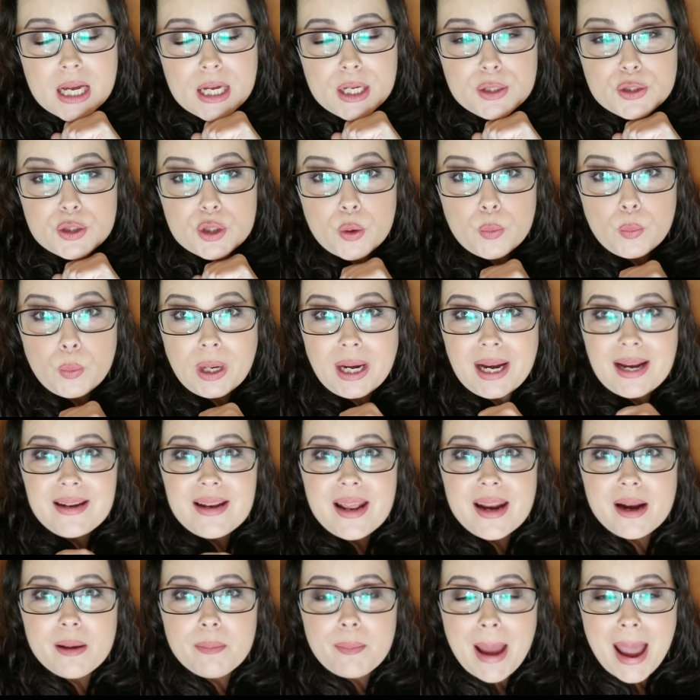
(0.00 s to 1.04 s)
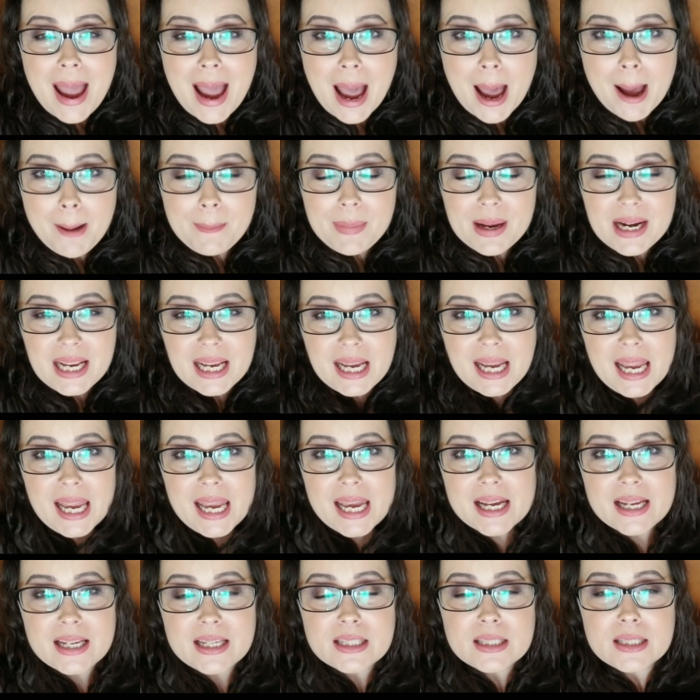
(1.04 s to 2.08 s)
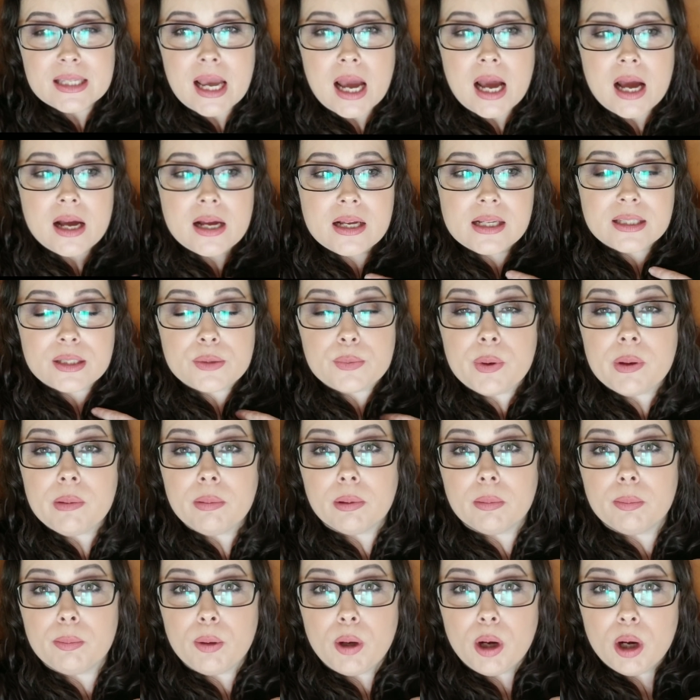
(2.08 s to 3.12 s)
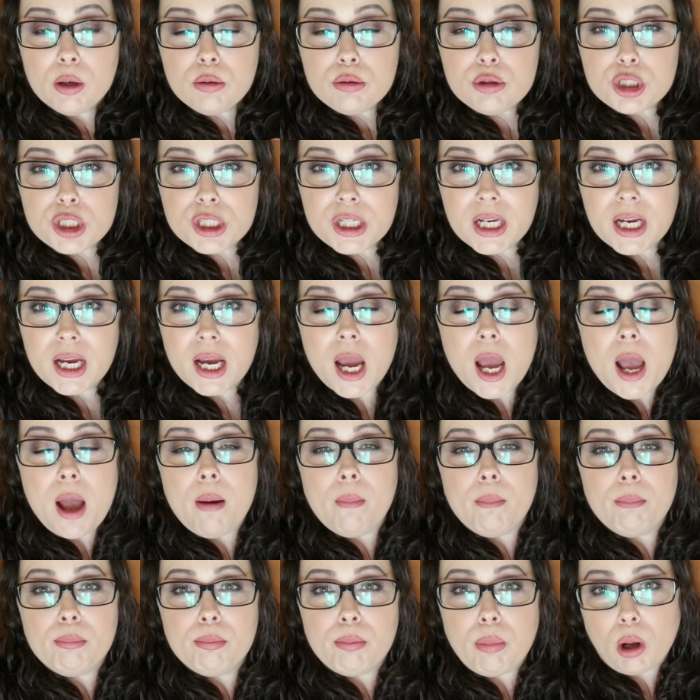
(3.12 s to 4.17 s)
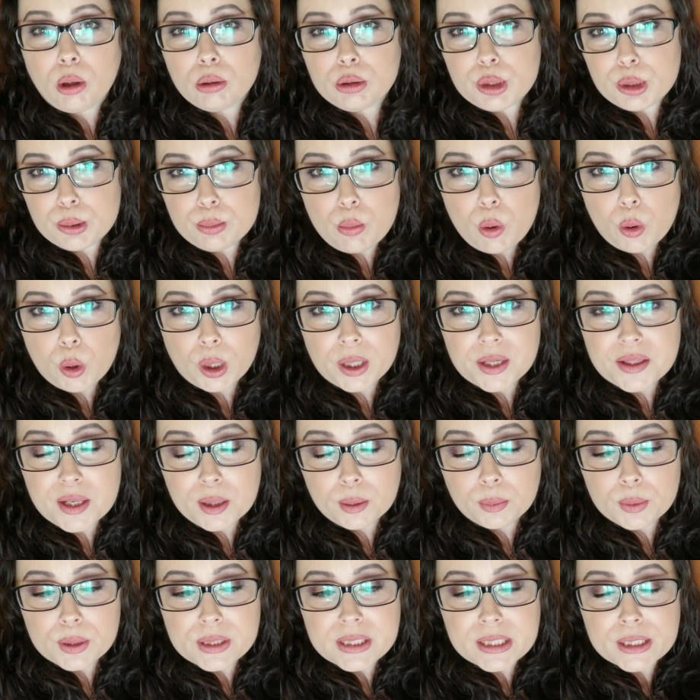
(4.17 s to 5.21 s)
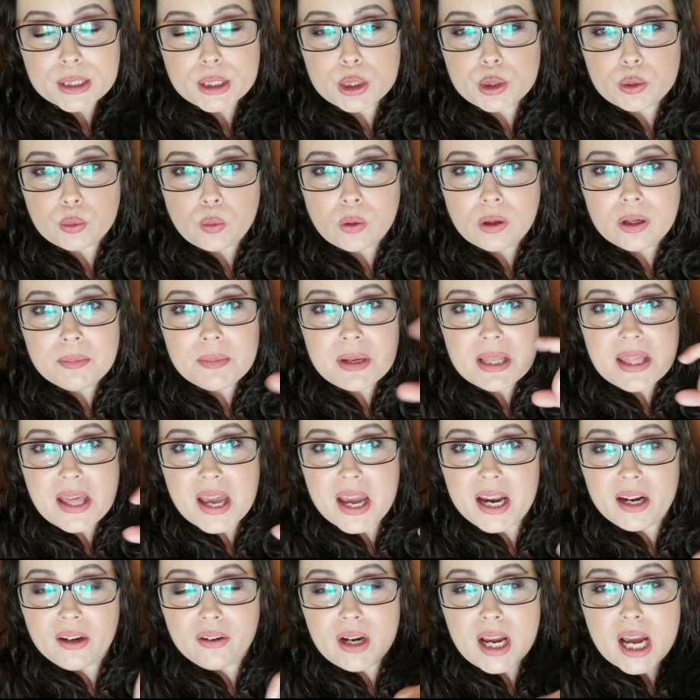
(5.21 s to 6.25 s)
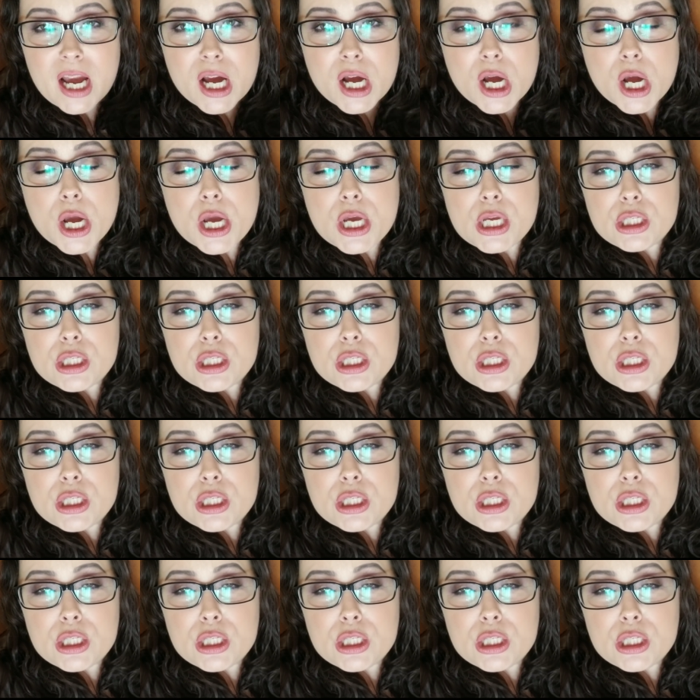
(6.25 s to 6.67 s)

So what ended up happening is, as we were approaching Baltimore, there was a storm in the area.